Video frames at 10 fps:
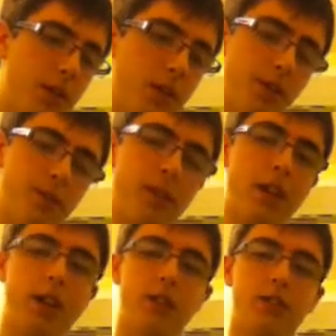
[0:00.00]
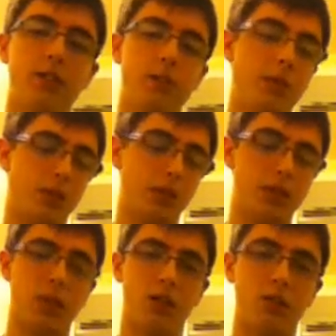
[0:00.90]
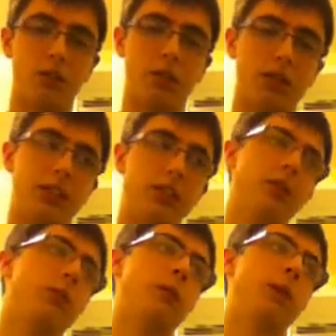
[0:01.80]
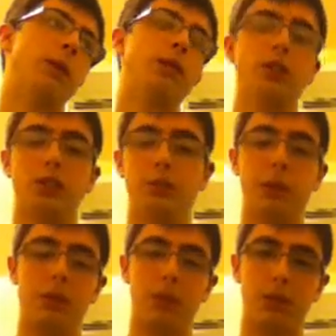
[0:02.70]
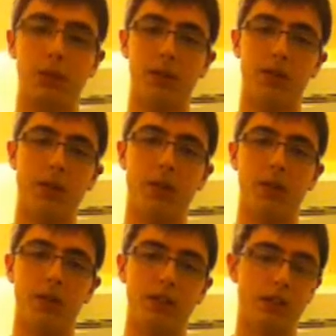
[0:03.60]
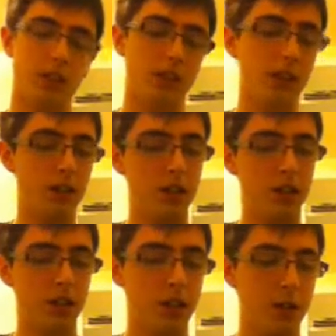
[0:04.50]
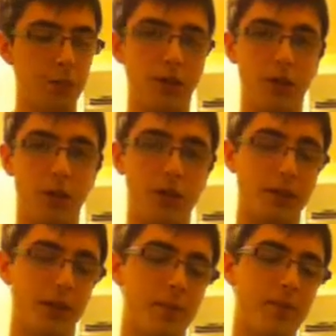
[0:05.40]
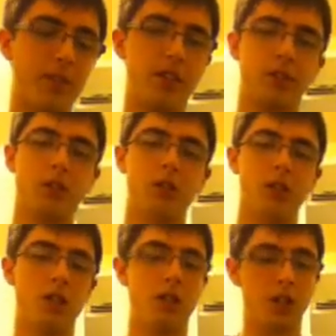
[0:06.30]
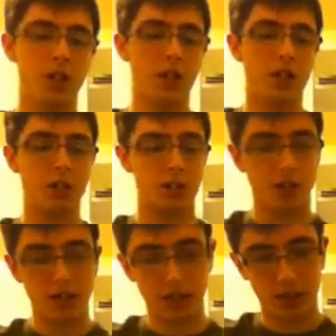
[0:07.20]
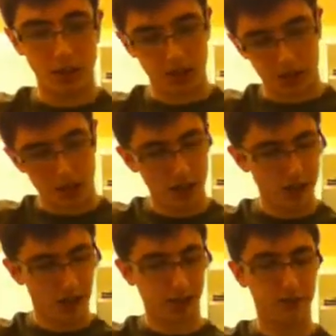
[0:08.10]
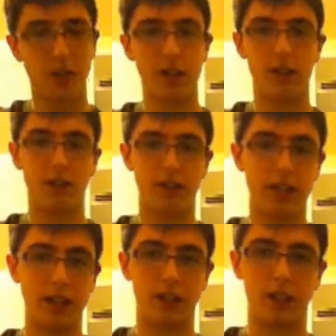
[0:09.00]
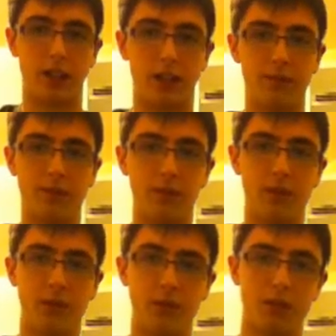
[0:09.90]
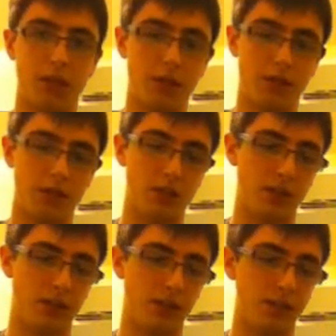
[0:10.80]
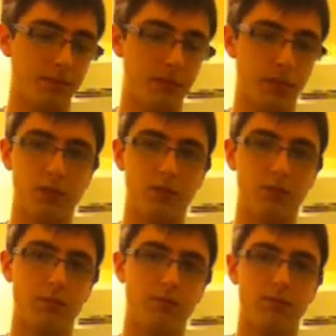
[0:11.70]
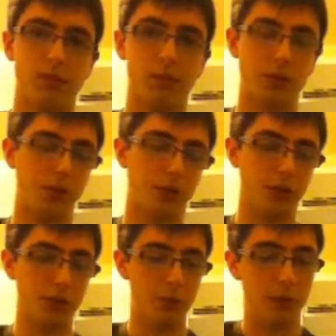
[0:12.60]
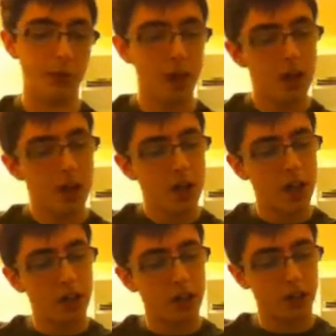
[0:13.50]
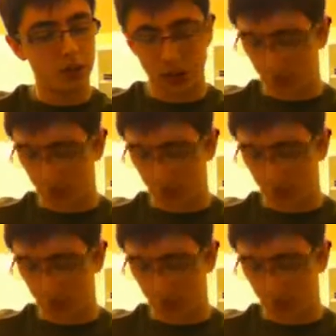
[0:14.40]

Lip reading: If you're familiar with the song, once I teach you the 3 parts, you should be able to put them in the right order to play the whole thing. And so you start out on the 2nd fret of the A string. I use this finger because I'm sure you will too. And so you